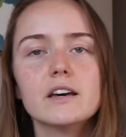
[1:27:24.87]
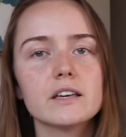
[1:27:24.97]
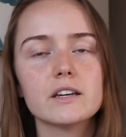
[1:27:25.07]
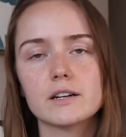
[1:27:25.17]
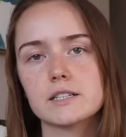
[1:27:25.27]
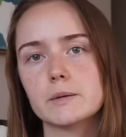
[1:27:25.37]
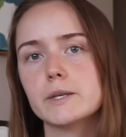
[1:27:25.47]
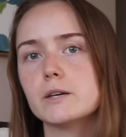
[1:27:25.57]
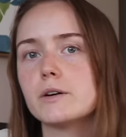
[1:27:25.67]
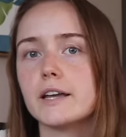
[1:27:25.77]

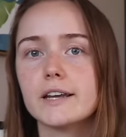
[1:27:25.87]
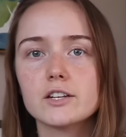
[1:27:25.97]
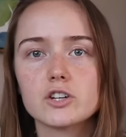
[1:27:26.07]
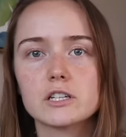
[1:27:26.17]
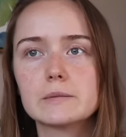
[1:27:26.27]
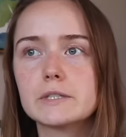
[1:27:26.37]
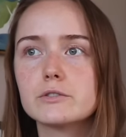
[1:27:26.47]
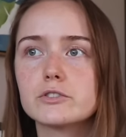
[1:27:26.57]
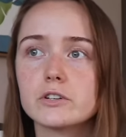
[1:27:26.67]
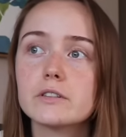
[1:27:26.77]
ERW and
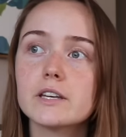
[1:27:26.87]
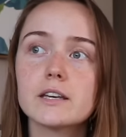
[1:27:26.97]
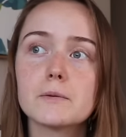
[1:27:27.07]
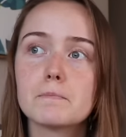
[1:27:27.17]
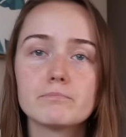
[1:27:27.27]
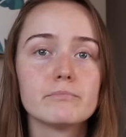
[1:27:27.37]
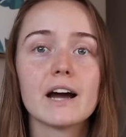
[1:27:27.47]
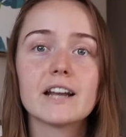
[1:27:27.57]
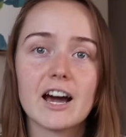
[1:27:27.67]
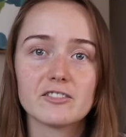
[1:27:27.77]
HRW certainly
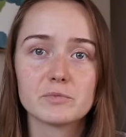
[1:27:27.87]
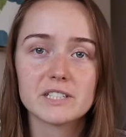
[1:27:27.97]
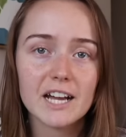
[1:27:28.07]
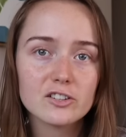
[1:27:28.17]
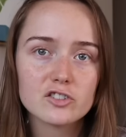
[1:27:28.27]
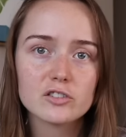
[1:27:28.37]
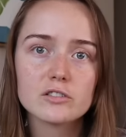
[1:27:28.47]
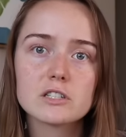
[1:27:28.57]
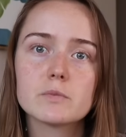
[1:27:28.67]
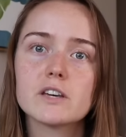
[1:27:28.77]
might have
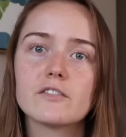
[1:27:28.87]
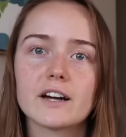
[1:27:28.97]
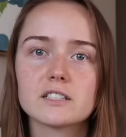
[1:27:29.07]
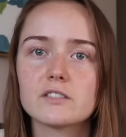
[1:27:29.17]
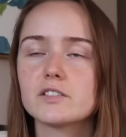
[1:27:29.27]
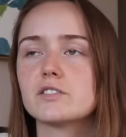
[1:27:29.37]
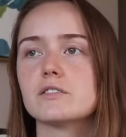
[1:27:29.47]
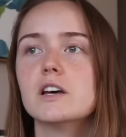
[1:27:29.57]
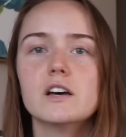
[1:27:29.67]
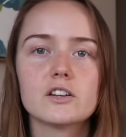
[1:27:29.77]
potential to be effective
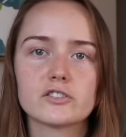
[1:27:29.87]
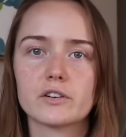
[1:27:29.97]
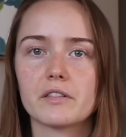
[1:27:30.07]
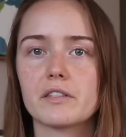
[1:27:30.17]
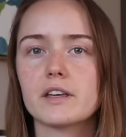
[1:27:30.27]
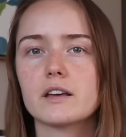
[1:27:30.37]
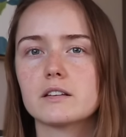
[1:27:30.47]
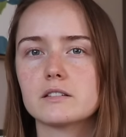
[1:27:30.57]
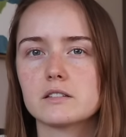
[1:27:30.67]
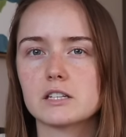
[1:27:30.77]
in certain
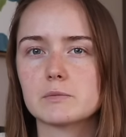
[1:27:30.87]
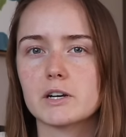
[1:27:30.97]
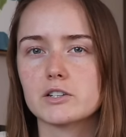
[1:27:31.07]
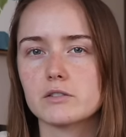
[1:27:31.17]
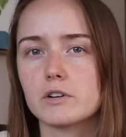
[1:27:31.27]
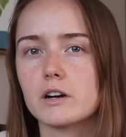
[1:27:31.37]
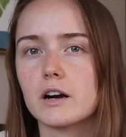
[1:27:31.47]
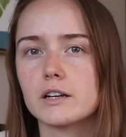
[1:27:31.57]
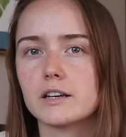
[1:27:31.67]
things, especially regarding